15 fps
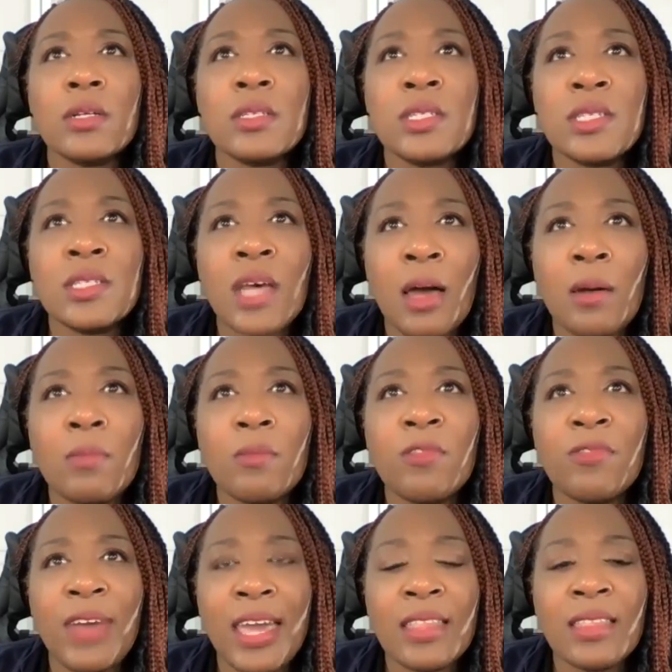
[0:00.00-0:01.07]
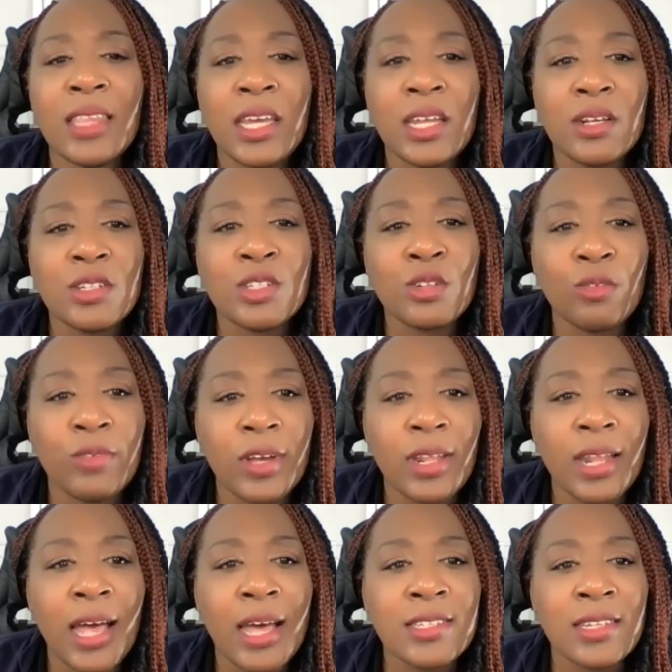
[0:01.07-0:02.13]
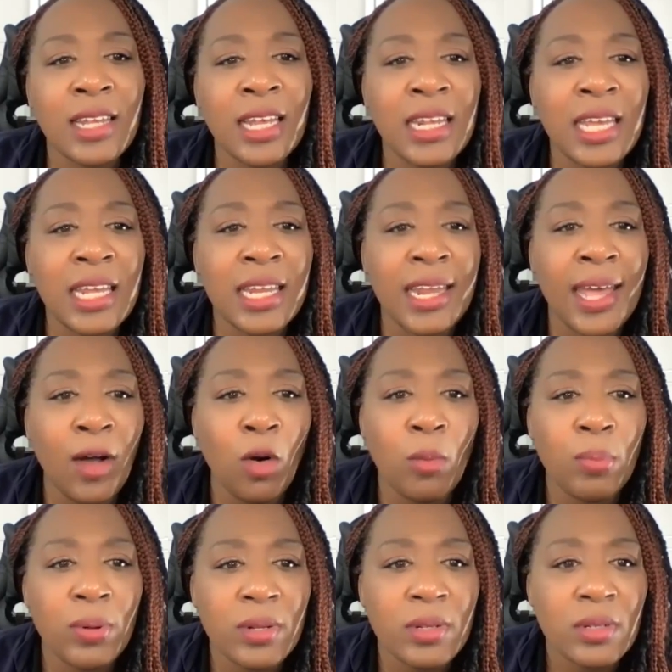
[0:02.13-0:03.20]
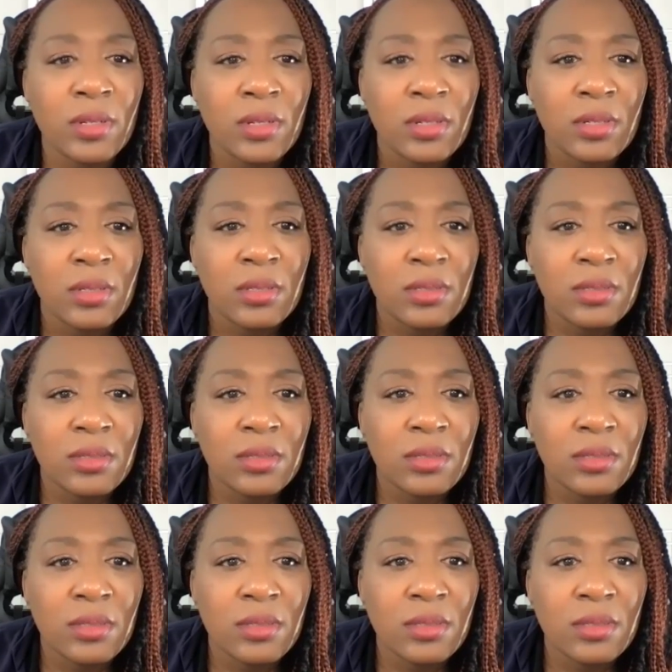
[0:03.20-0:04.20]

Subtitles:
some faith leaders to realize that they needed help. Mm-hmm.